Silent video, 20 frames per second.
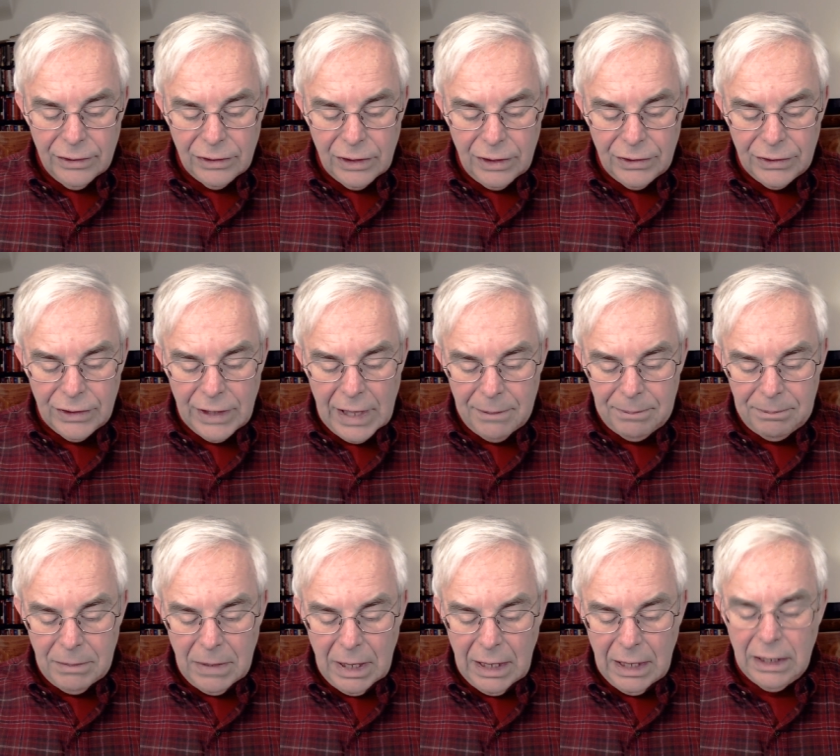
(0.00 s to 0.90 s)
then
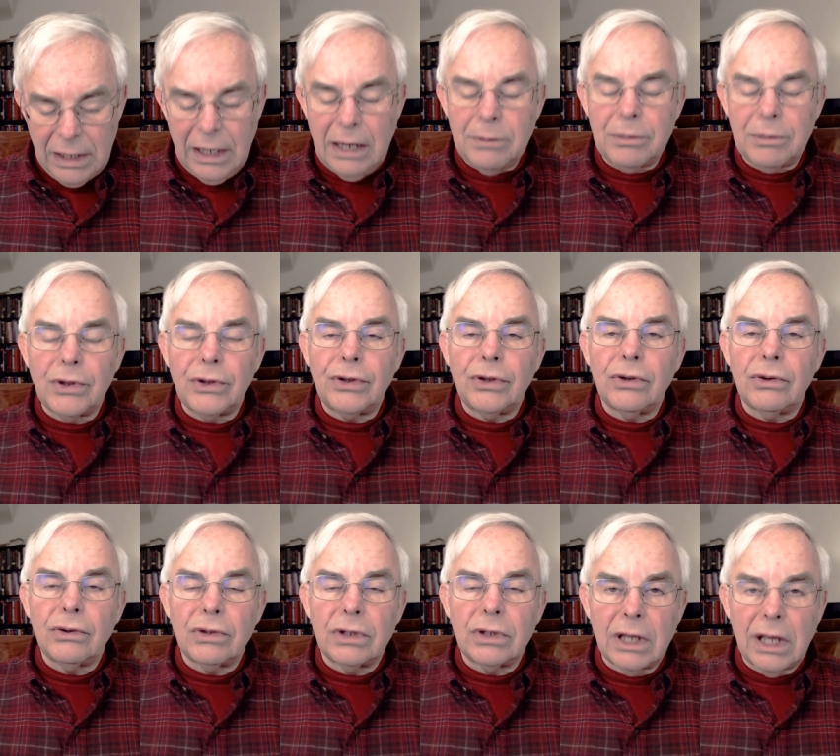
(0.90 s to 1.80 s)
that may enable
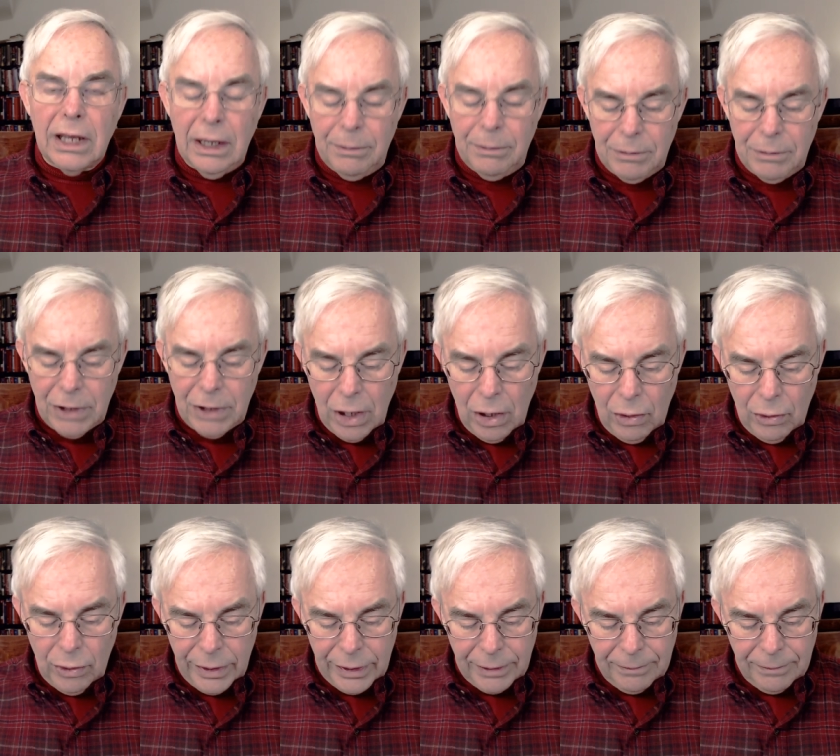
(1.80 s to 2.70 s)
you to keep
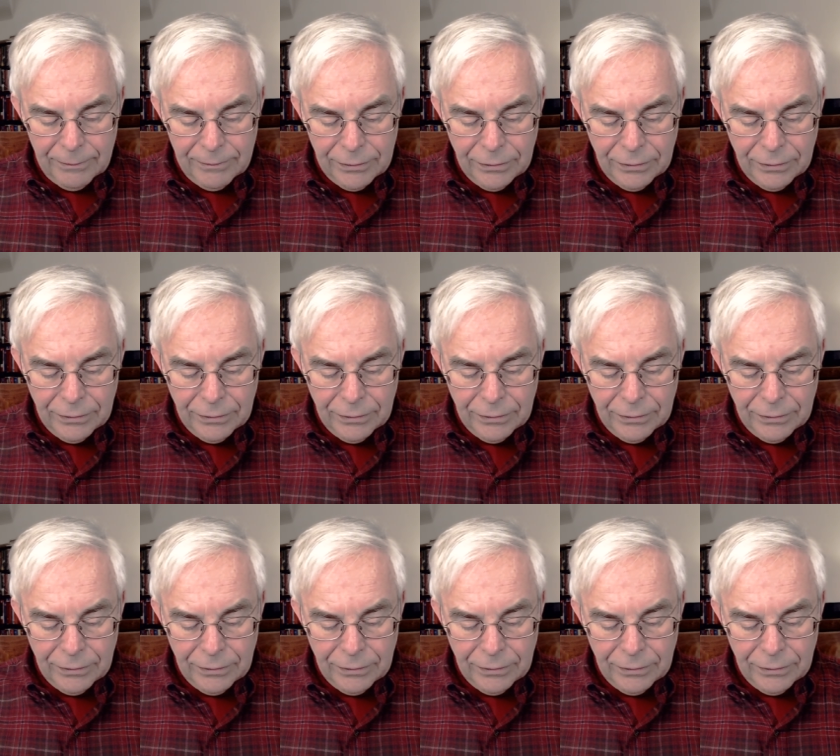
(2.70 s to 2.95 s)
going.